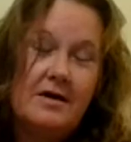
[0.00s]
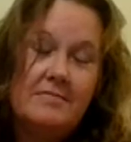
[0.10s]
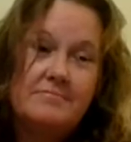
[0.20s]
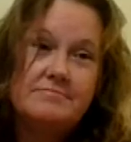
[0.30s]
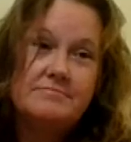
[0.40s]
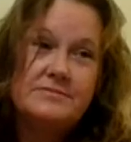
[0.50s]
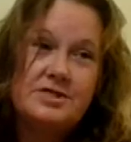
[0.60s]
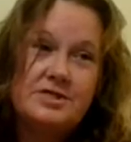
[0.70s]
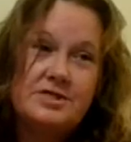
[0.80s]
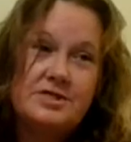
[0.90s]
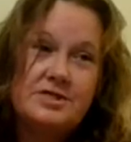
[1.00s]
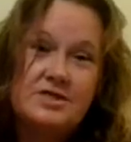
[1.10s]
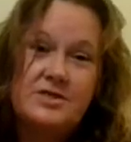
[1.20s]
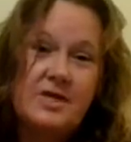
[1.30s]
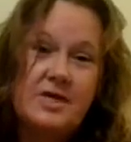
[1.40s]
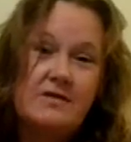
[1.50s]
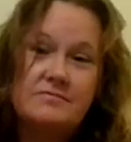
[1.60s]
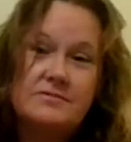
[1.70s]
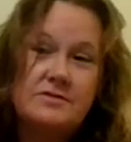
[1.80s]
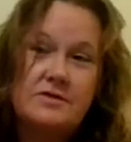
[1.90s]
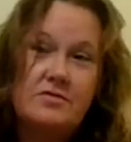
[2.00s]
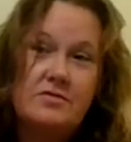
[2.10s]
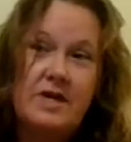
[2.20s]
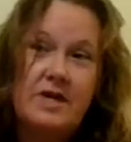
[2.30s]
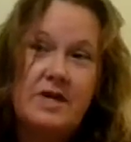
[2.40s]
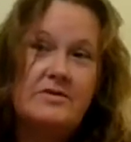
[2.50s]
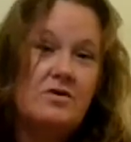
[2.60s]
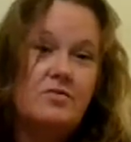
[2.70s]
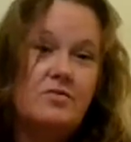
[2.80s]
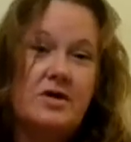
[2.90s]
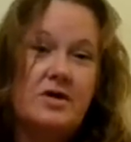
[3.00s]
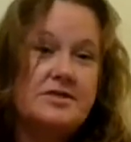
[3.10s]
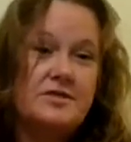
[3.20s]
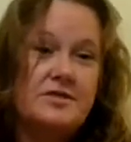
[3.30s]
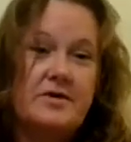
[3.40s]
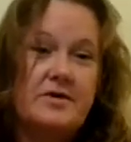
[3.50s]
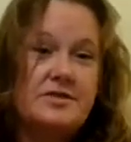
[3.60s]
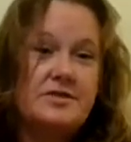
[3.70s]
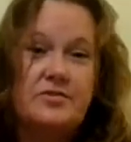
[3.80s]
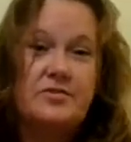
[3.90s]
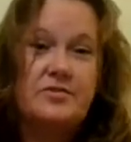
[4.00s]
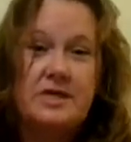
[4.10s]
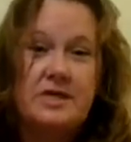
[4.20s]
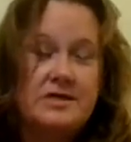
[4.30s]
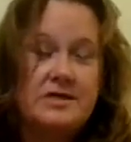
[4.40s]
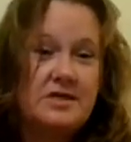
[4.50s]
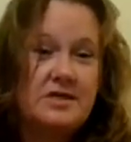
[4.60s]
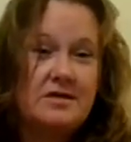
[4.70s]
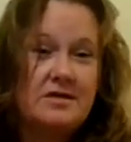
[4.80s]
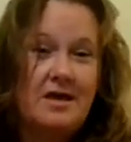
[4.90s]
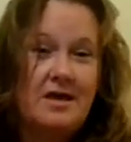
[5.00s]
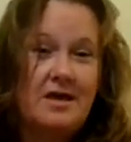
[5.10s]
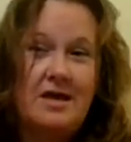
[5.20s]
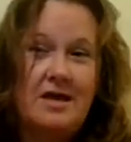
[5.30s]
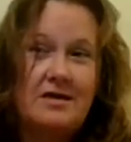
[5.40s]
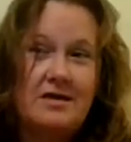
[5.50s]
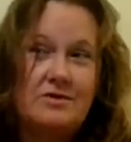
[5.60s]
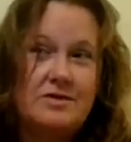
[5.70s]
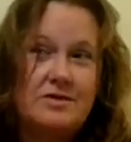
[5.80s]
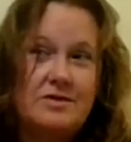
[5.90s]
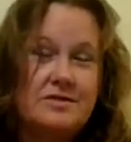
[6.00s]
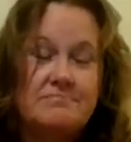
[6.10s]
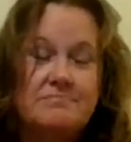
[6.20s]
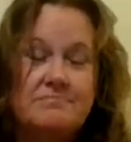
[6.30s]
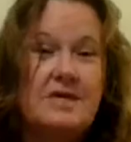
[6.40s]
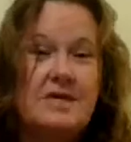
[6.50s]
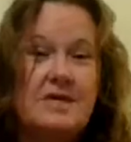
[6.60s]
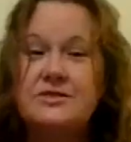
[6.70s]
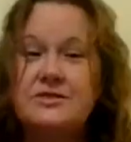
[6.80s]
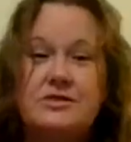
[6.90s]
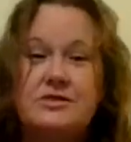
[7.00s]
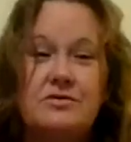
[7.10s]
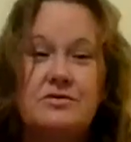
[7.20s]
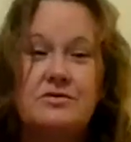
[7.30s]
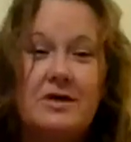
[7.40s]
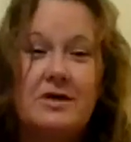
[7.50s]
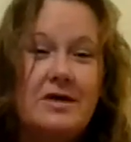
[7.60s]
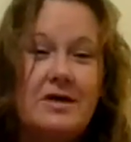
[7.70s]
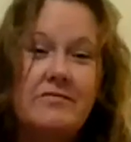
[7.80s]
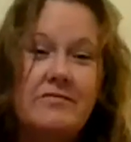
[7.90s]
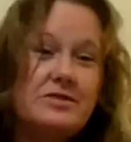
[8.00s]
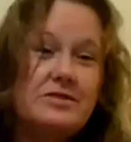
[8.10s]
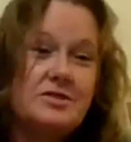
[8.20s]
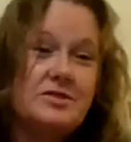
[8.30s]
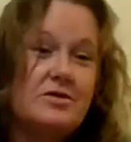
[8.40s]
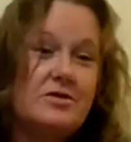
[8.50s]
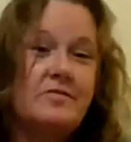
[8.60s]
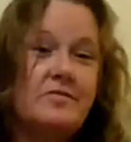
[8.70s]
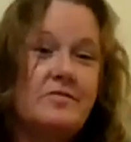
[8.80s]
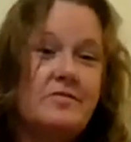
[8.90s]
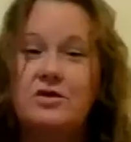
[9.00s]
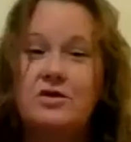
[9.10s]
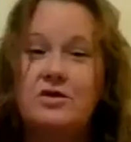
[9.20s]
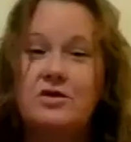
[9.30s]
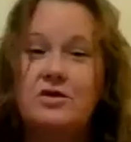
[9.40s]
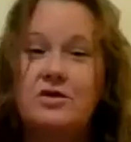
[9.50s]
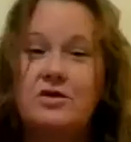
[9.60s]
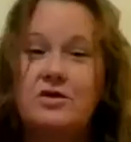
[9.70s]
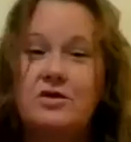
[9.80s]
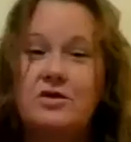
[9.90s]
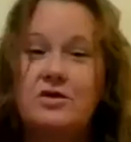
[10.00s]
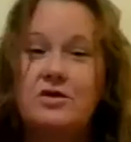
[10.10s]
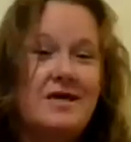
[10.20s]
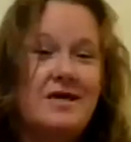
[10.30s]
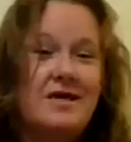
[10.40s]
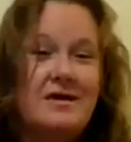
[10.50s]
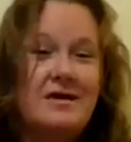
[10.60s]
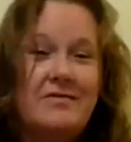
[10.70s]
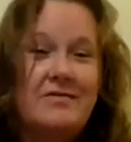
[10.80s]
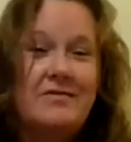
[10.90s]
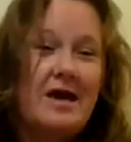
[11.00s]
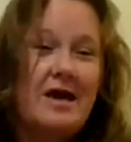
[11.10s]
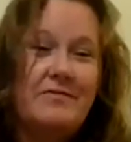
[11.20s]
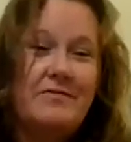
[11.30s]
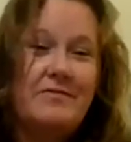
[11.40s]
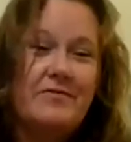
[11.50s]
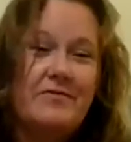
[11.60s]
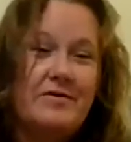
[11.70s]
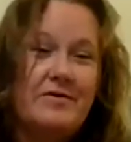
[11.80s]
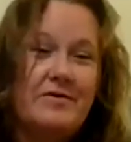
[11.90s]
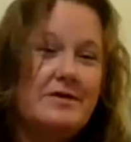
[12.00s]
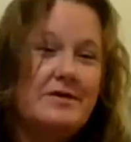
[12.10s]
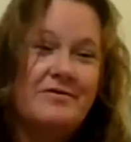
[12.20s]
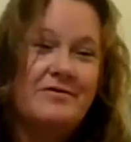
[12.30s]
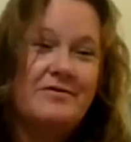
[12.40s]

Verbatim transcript: um, just that you made the whole process very simple and easy and it was nice to even just learn about you and your family and be happy for you know